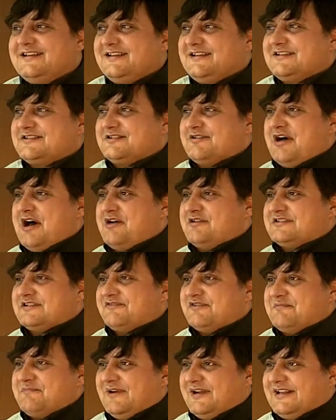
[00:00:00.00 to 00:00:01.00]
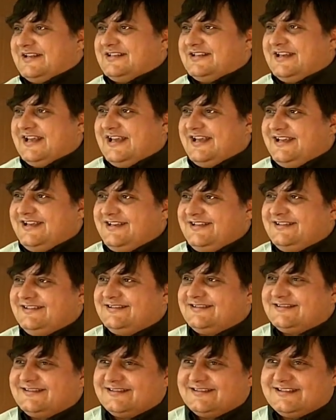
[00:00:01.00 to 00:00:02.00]
So how's everybody today?
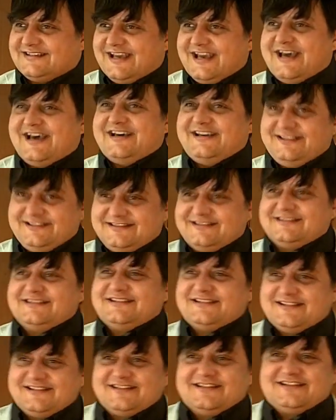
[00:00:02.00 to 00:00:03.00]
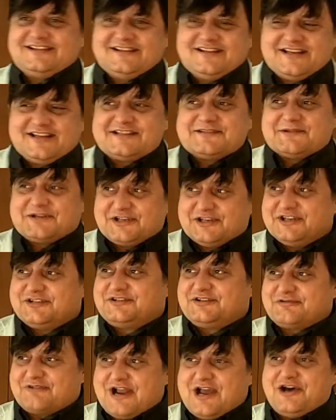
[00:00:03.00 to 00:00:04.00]
Yeah. It's a
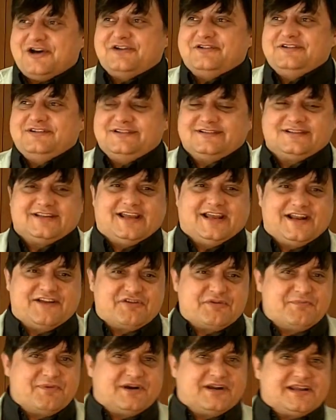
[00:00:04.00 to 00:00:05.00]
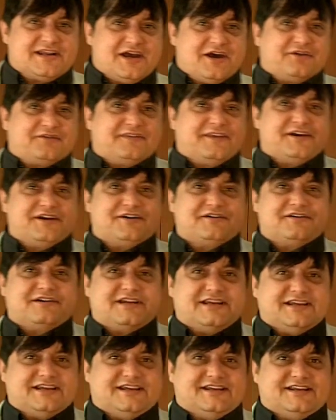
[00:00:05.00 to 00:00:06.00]
good crowd, and everybody out there
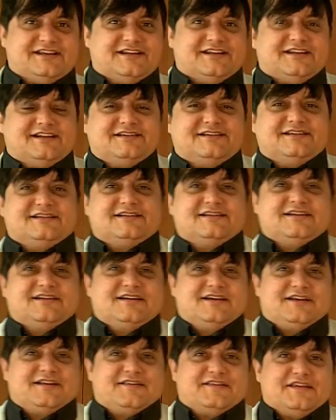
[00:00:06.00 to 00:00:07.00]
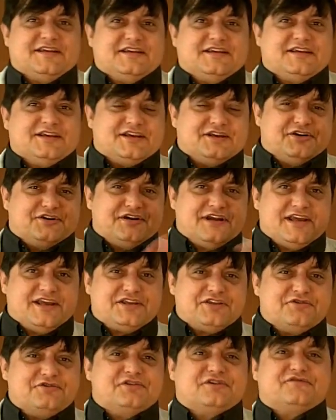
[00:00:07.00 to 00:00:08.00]
in the
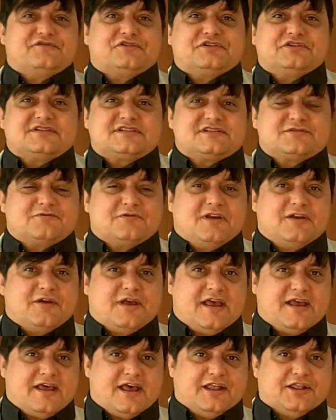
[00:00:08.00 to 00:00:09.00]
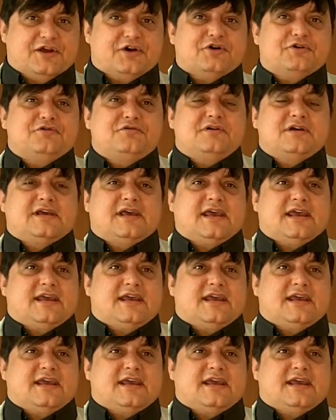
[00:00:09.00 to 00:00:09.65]
internet universe, hello.